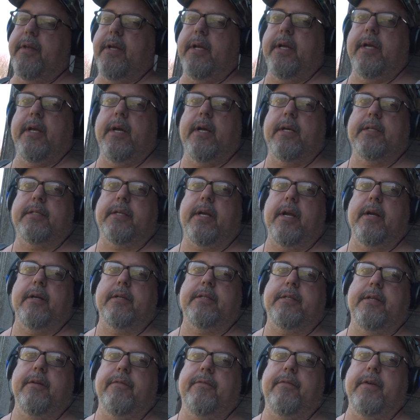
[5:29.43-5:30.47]
the uh,
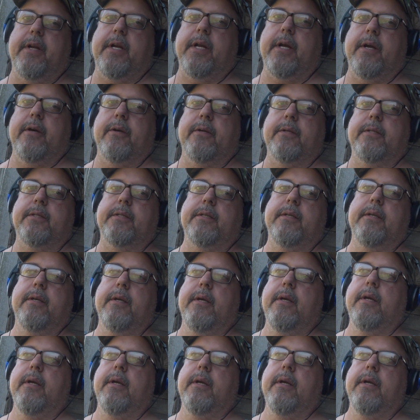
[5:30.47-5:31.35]
Scared Stiff videos.